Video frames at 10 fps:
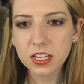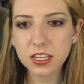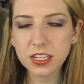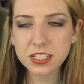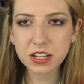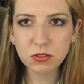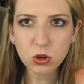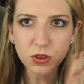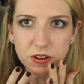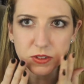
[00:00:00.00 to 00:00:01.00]
it doesn't have a
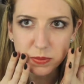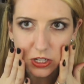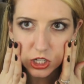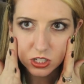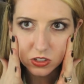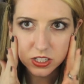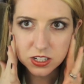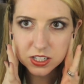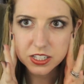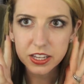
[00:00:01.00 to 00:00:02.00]
whole lot of dimension going
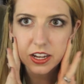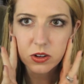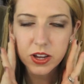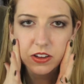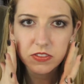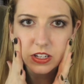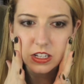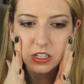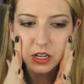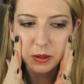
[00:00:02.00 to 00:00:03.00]
on. Like I don't have
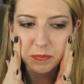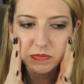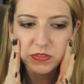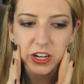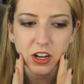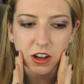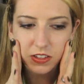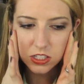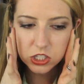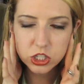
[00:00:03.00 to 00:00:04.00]
any very
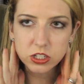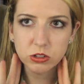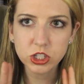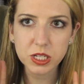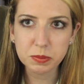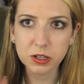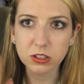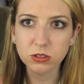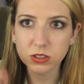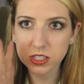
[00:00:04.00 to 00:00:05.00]
obvious,
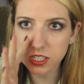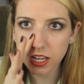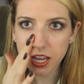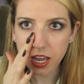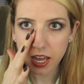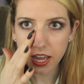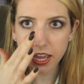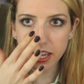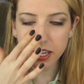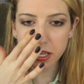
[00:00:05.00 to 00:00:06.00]
cheekbones,
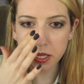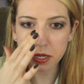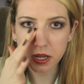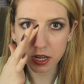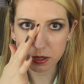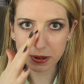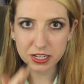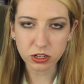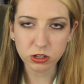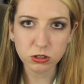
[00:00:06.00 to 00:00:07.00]
and my
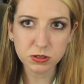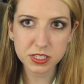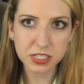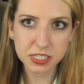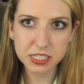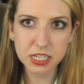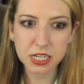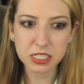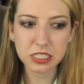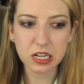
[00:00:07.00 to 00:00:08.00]
nose is
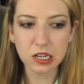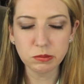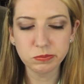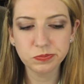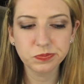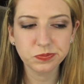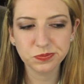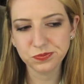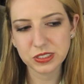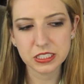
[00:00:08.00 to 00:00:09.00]

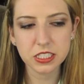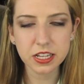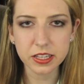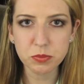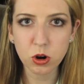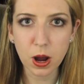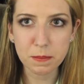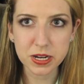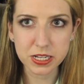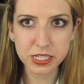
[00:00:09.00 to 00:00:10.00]
slightly
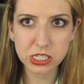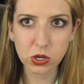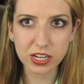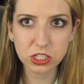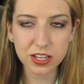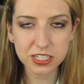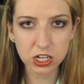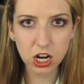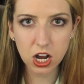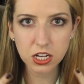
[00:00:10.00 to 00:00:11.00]
prominent. So I do like to
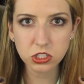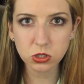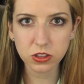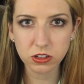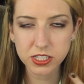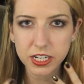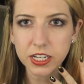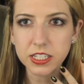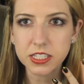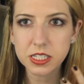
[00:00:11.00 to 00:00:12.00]
contour those
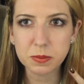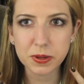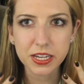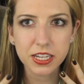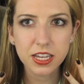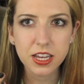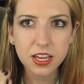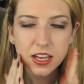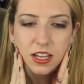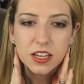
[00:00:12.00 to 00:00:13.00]
areas to make,
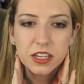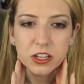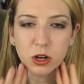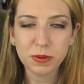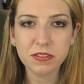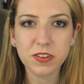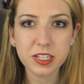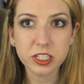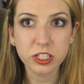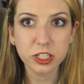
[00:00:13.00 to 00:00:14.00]
my
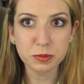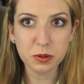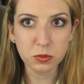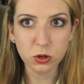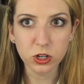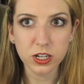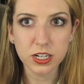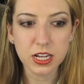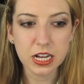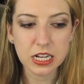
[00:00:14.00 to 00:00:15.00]
face look a little bit more,